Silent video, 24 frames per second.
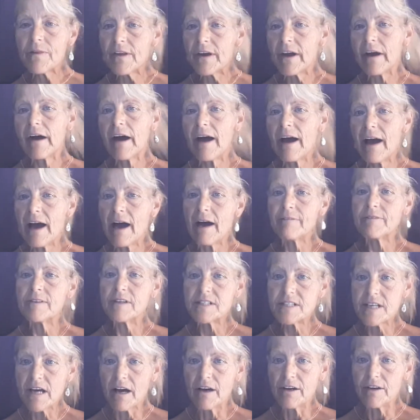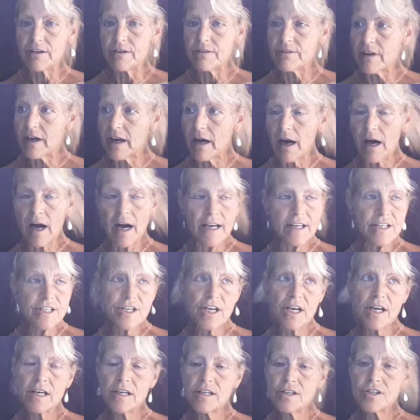thing I have to tell you, that I
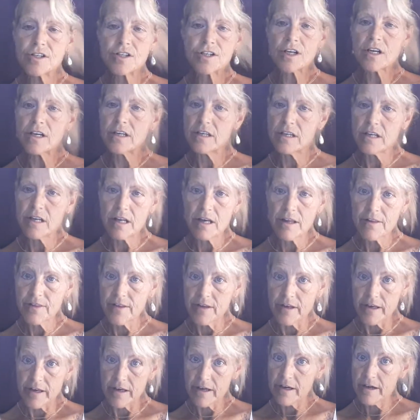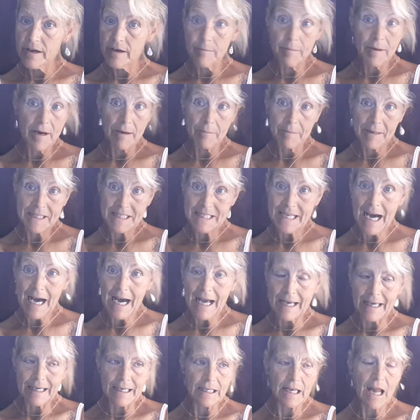changed nothing about my
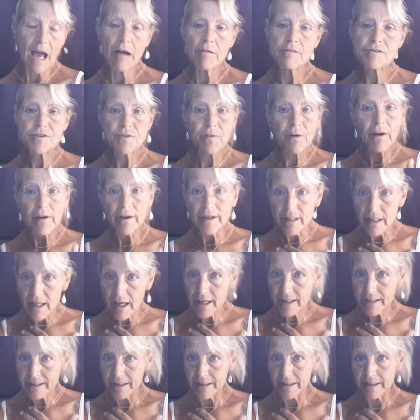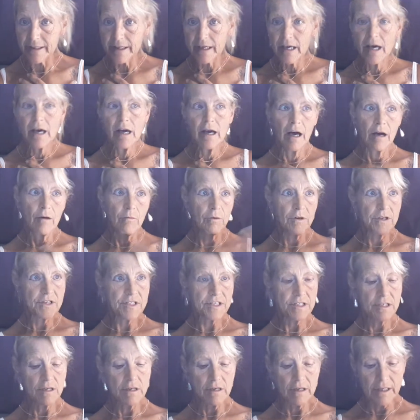diet. I was very lucky. I
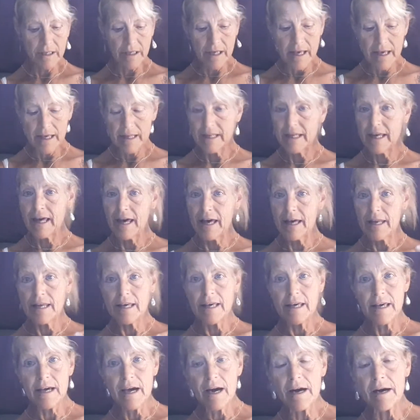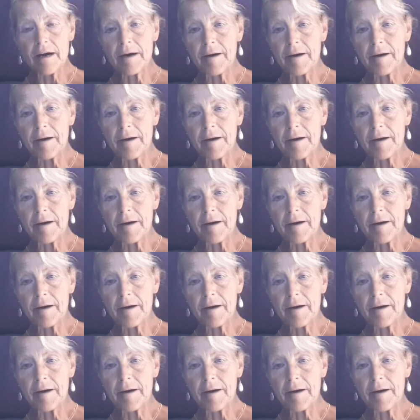wasn't on any